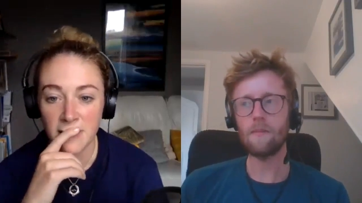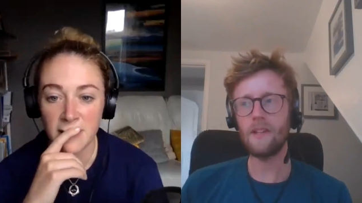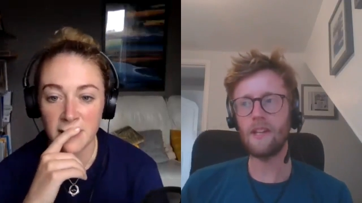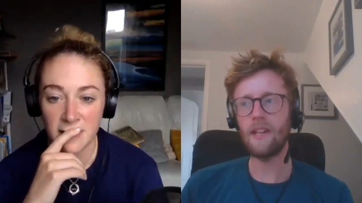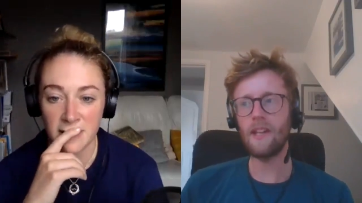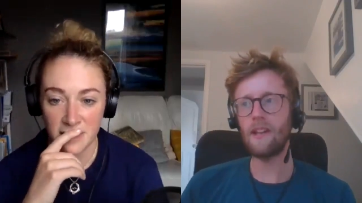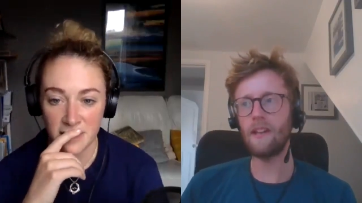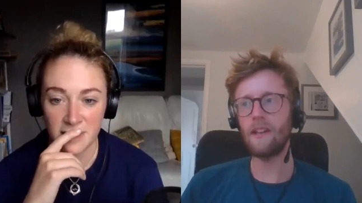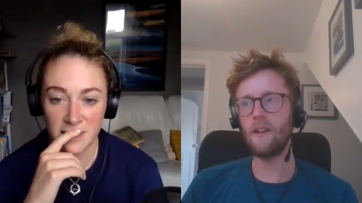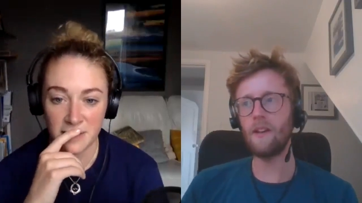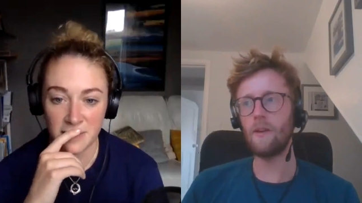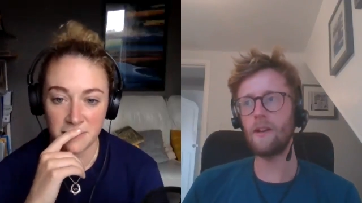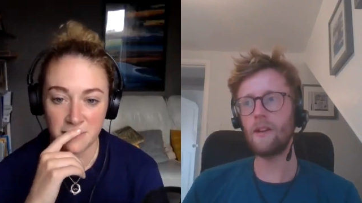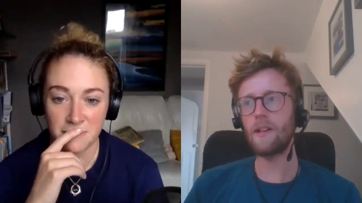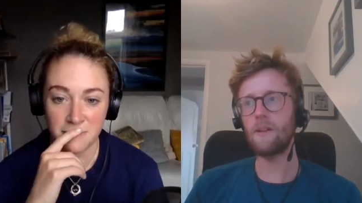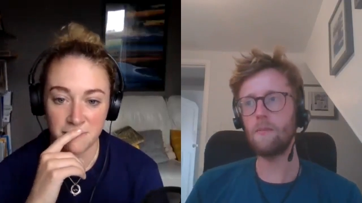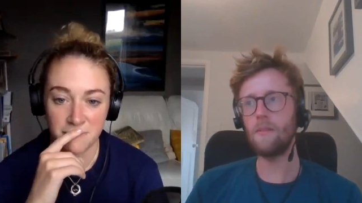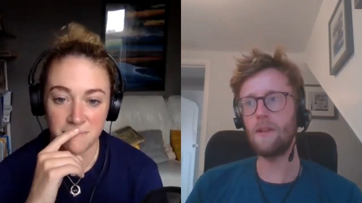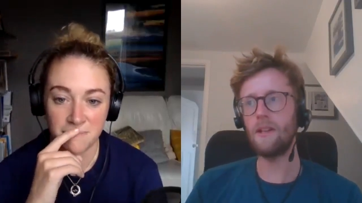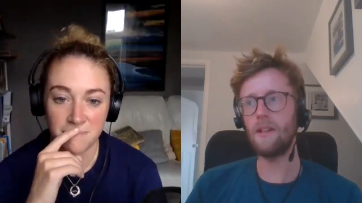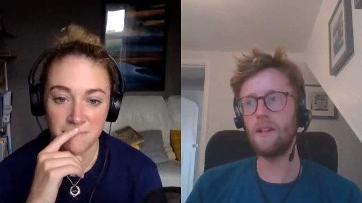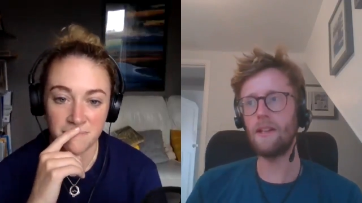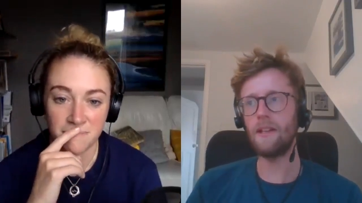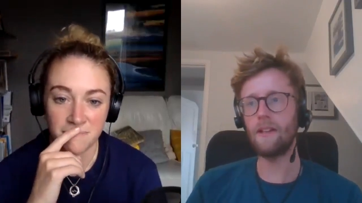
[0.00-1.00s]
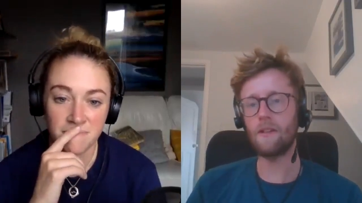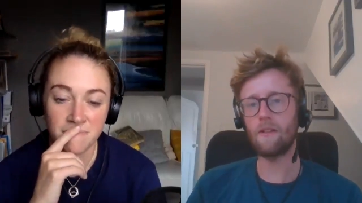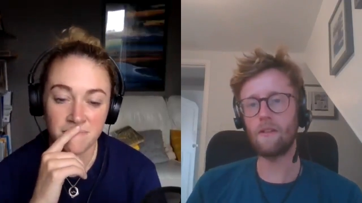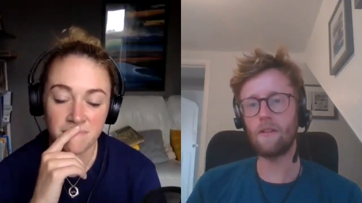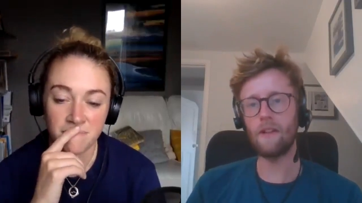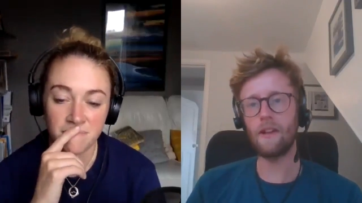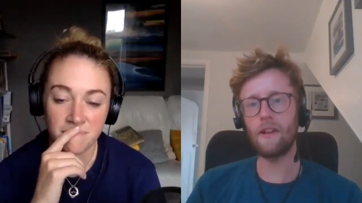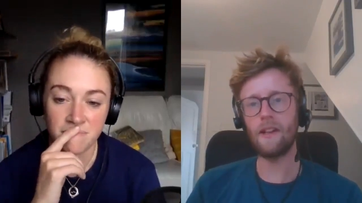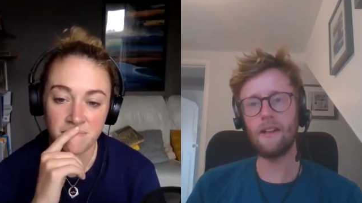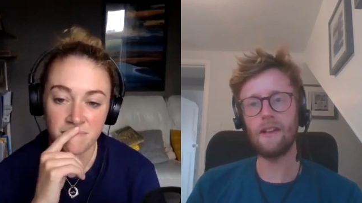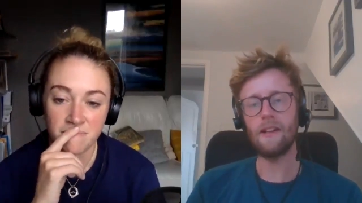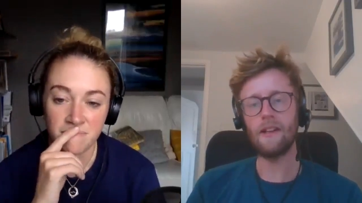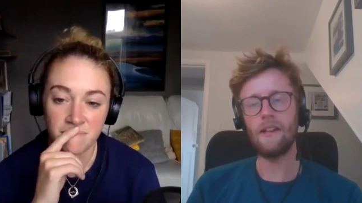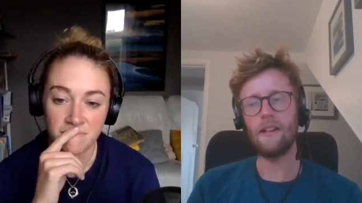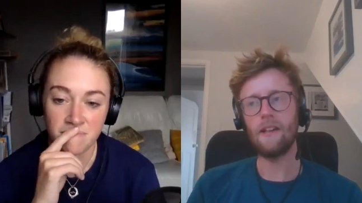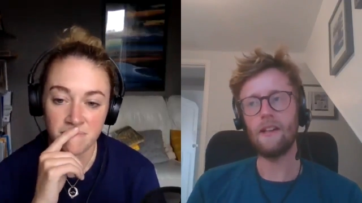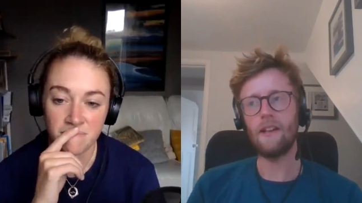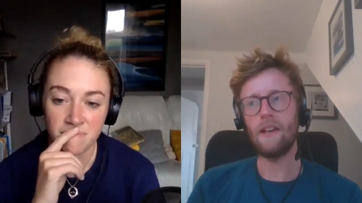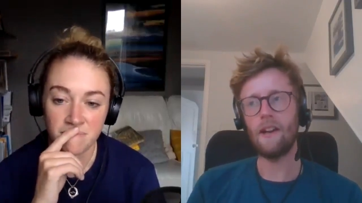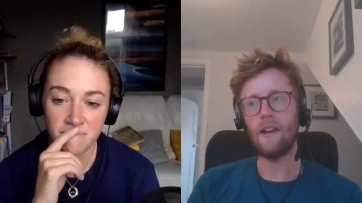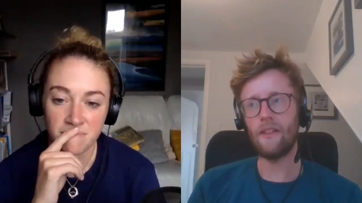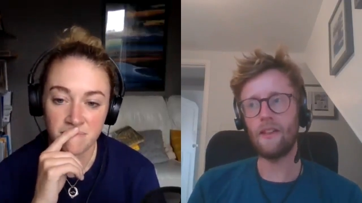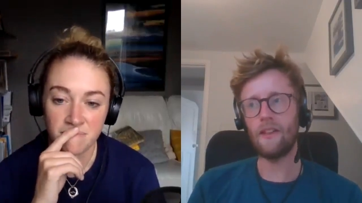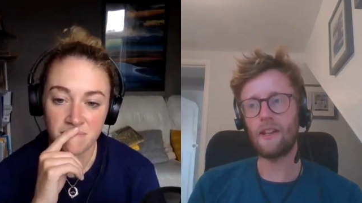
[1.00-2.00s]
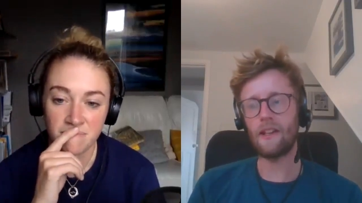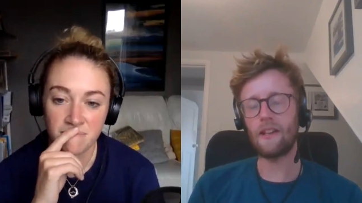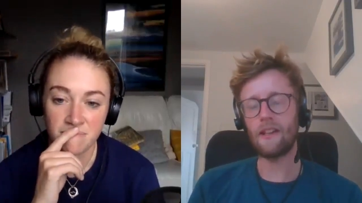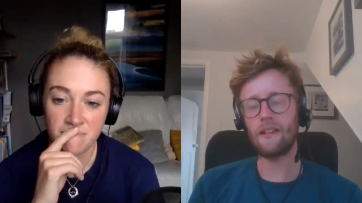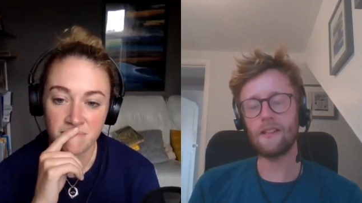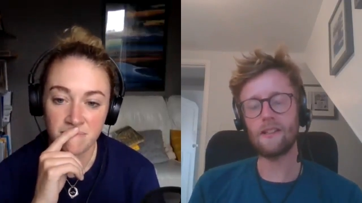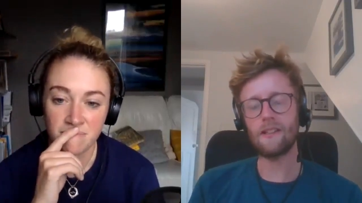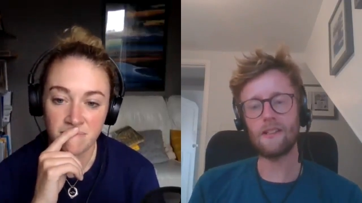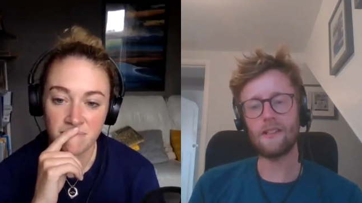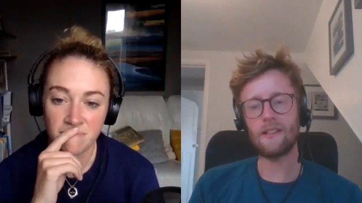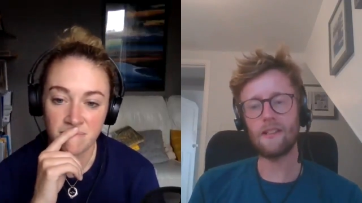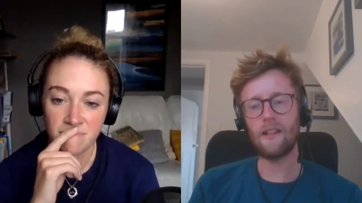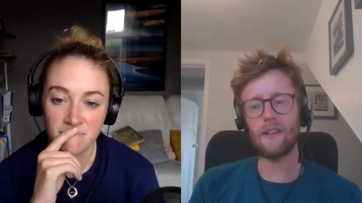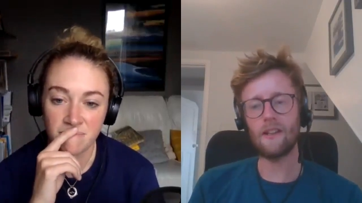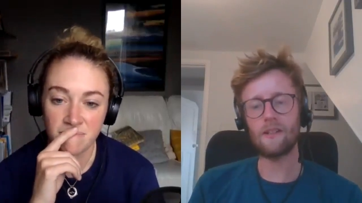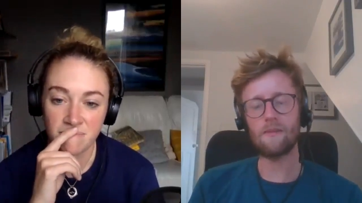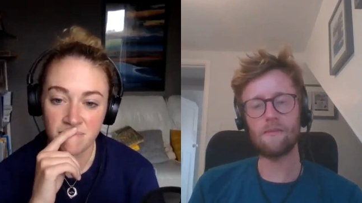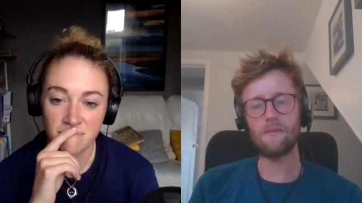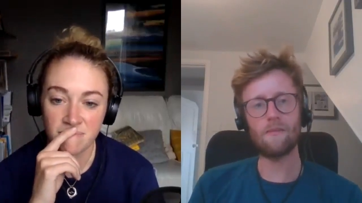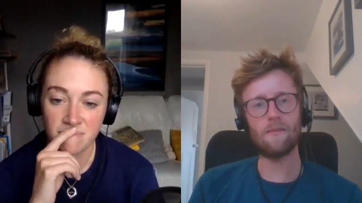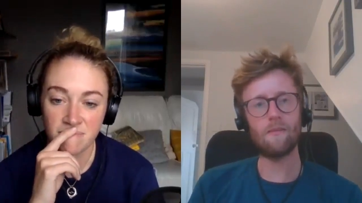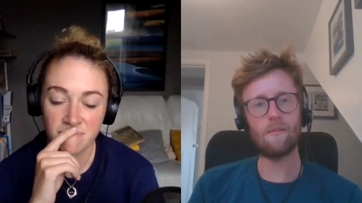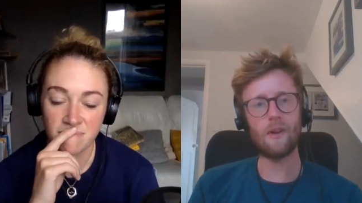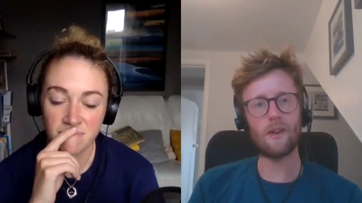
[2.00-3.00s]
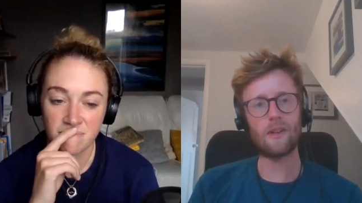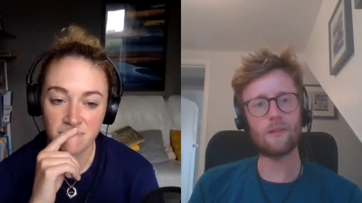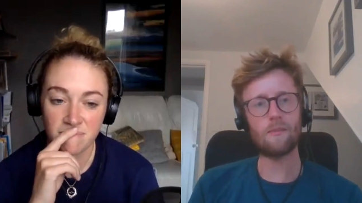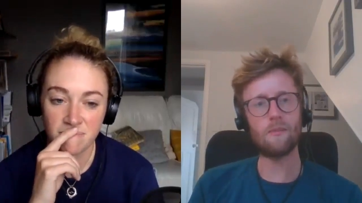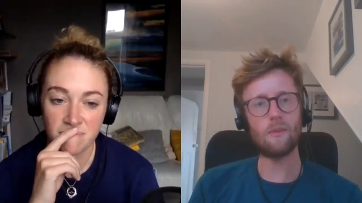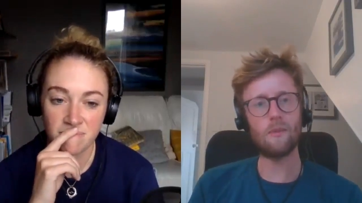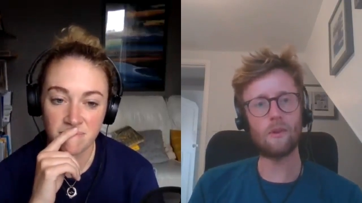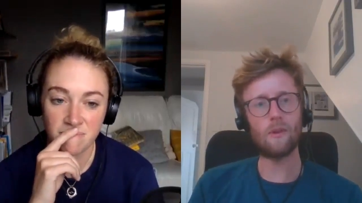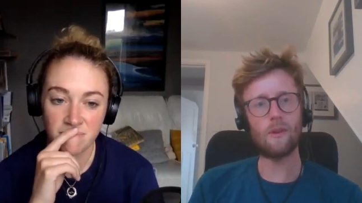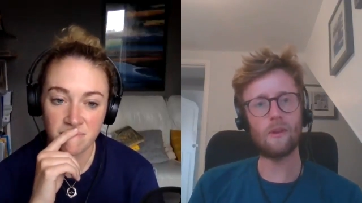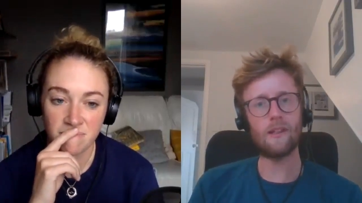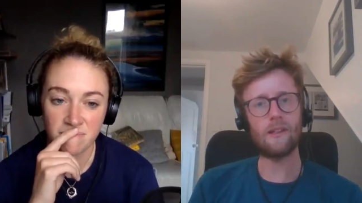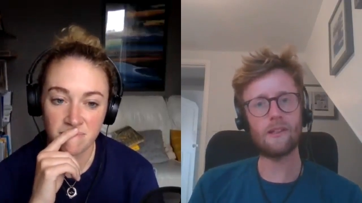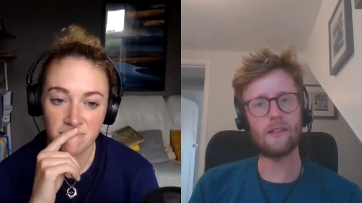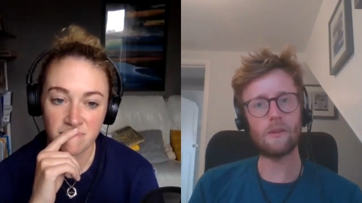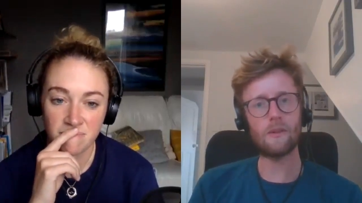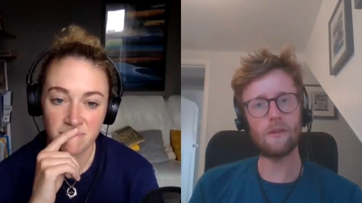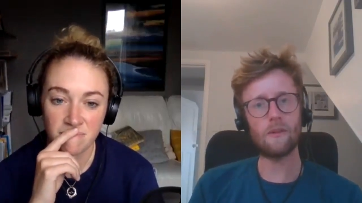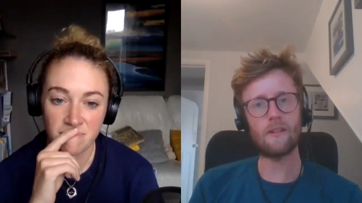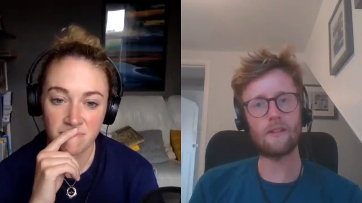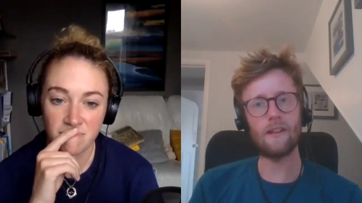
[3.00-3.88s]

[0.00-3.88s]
Speaker 1: um, yeah. No, I completely agree. I think yeah, it's much more a sort of